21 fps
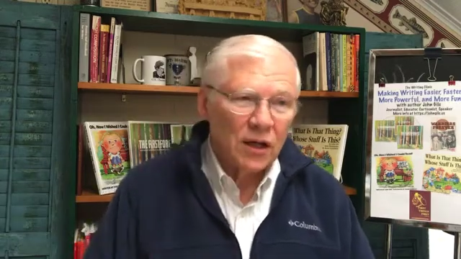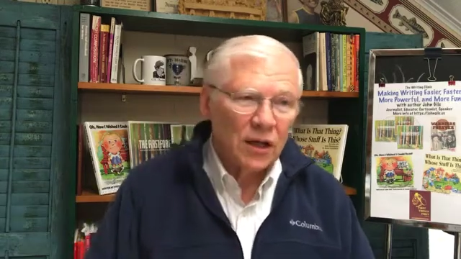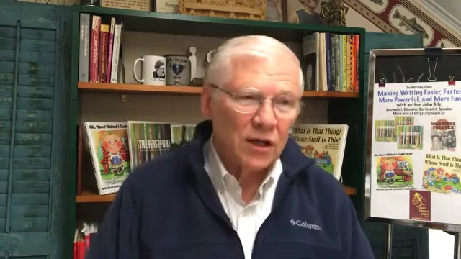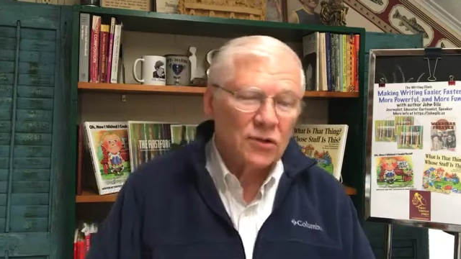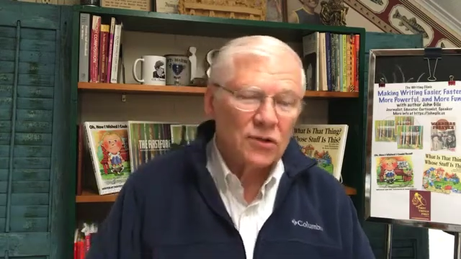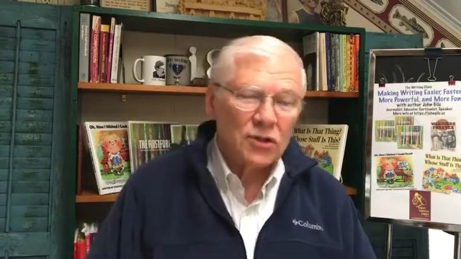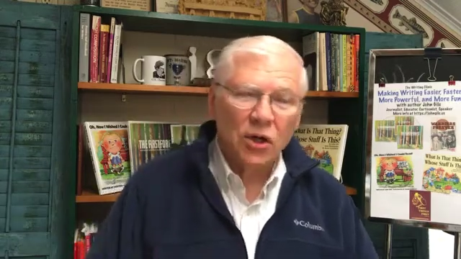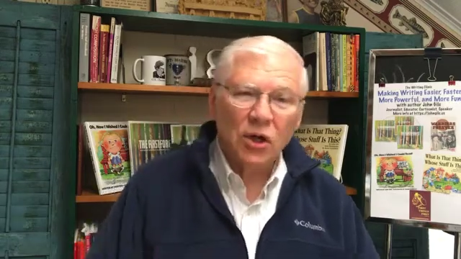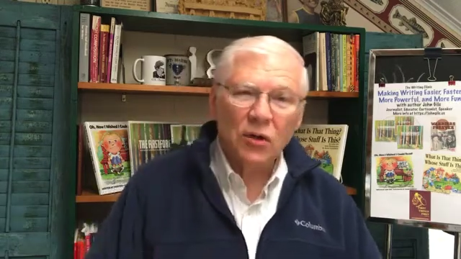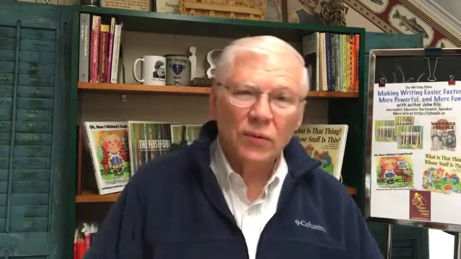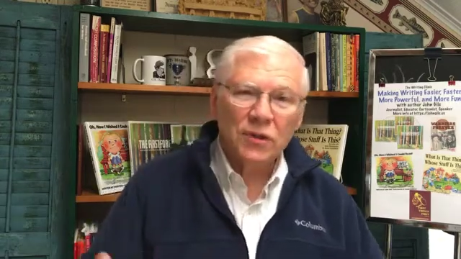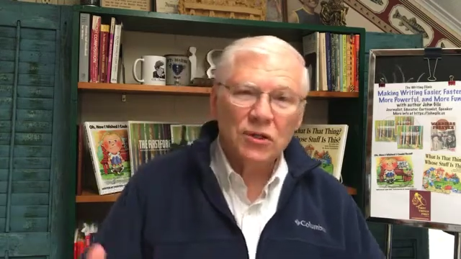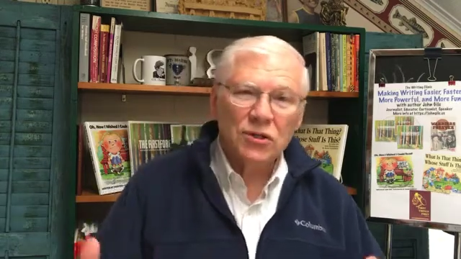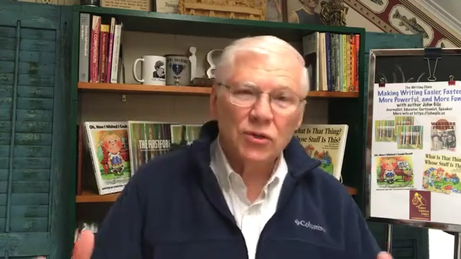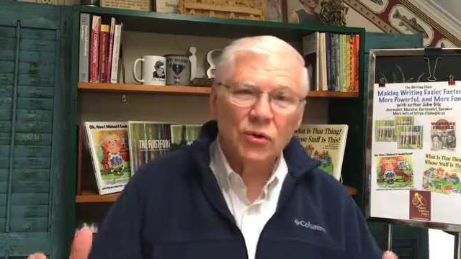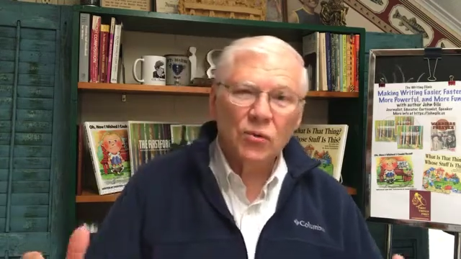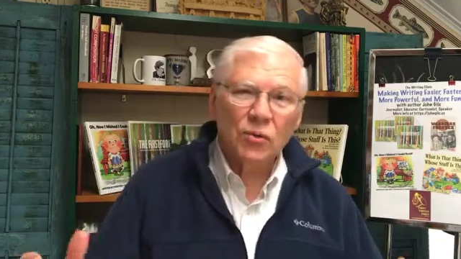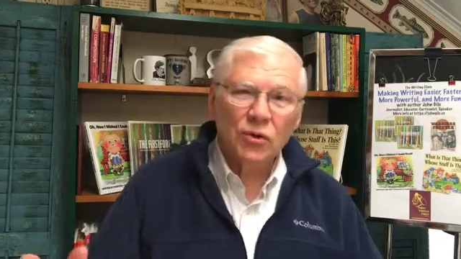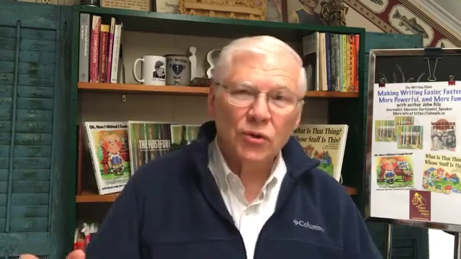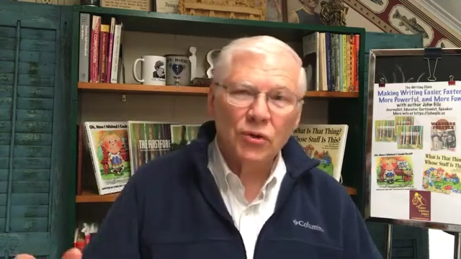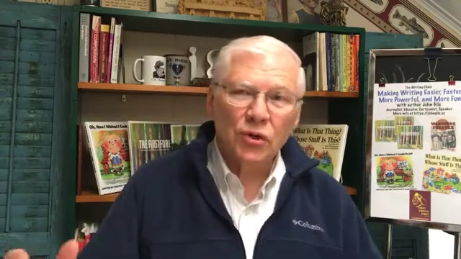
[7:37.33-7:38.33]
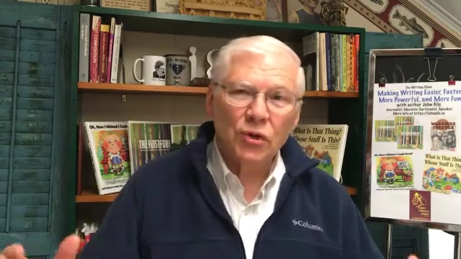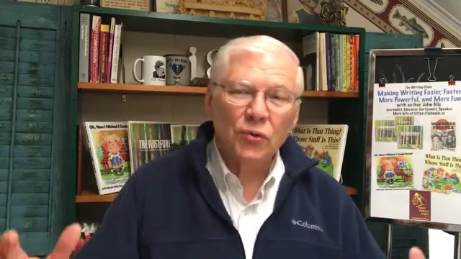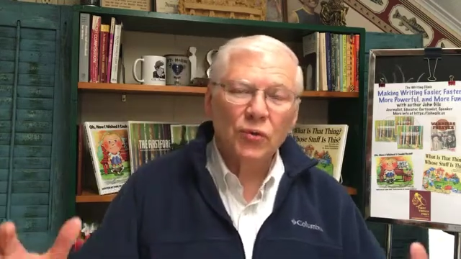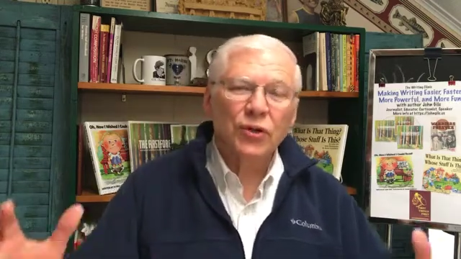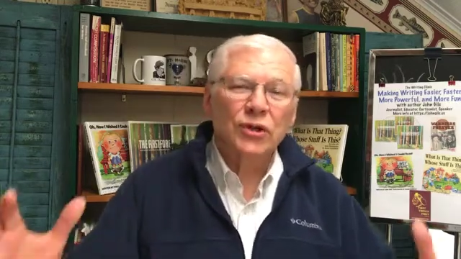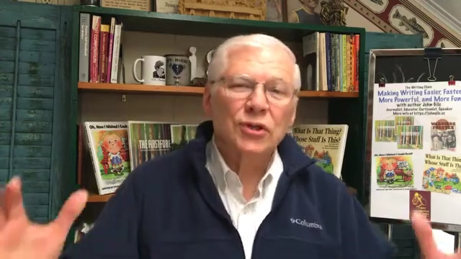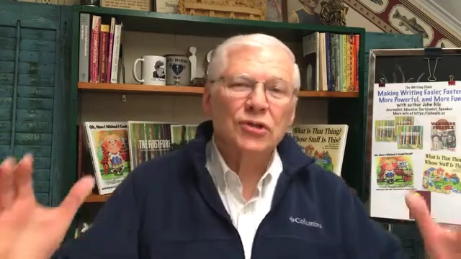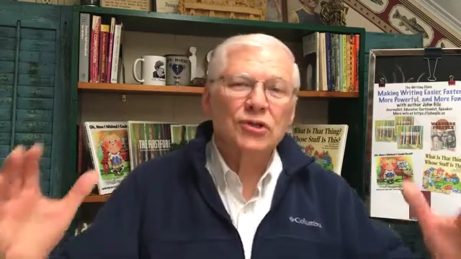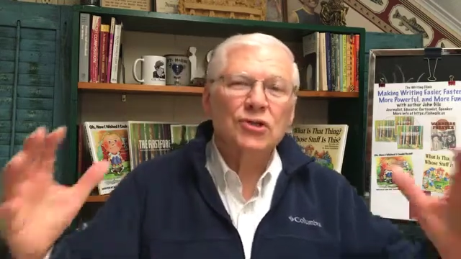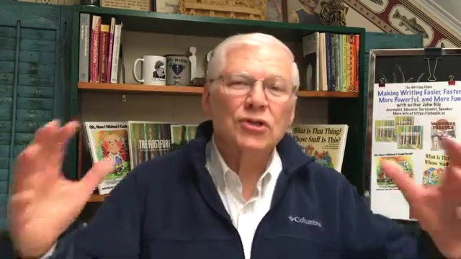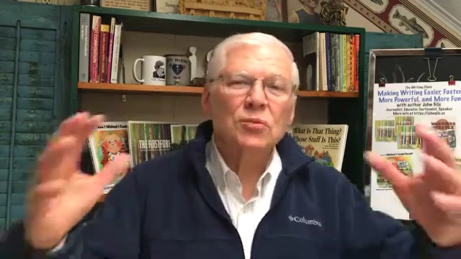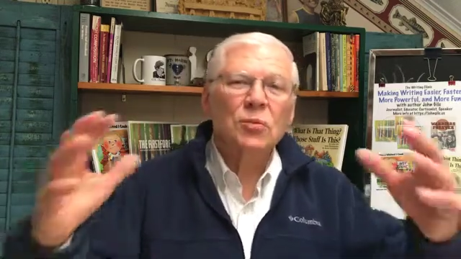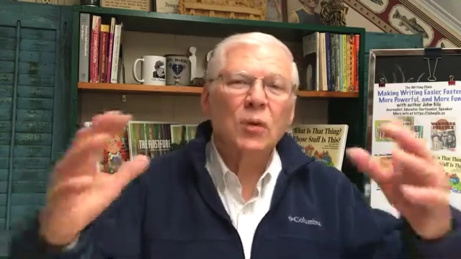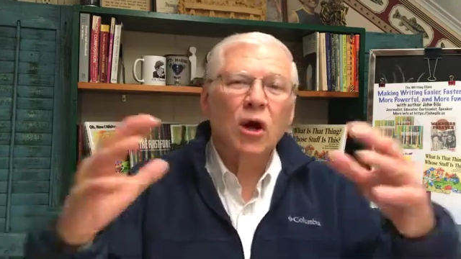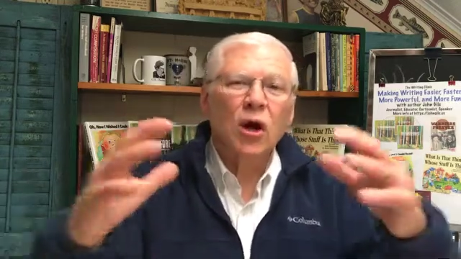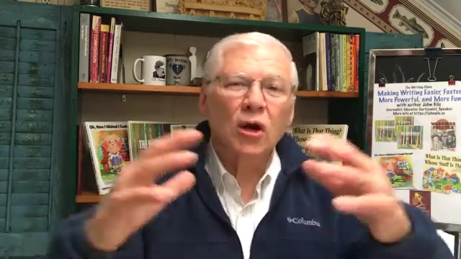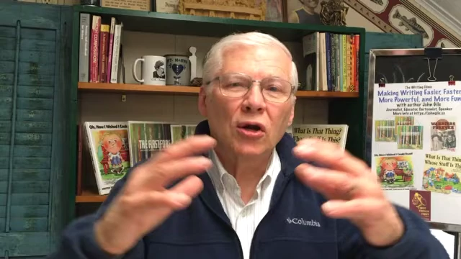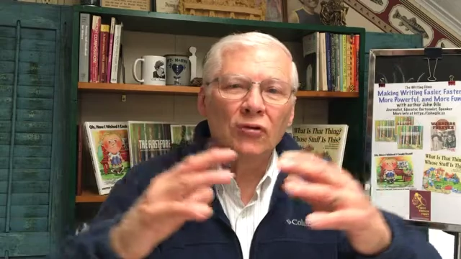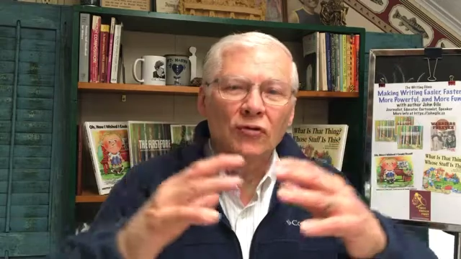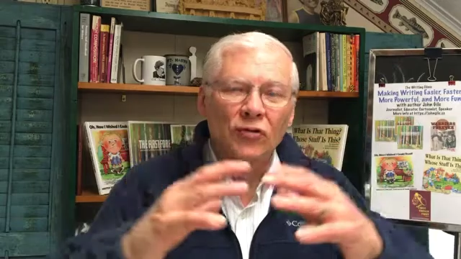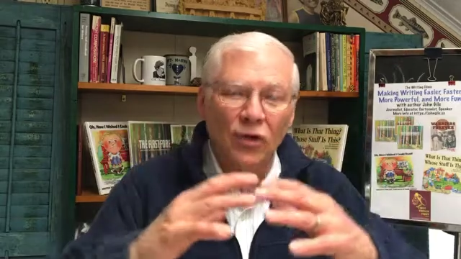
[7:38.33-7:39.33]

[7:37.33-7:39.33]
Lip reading: is always a world with a smaller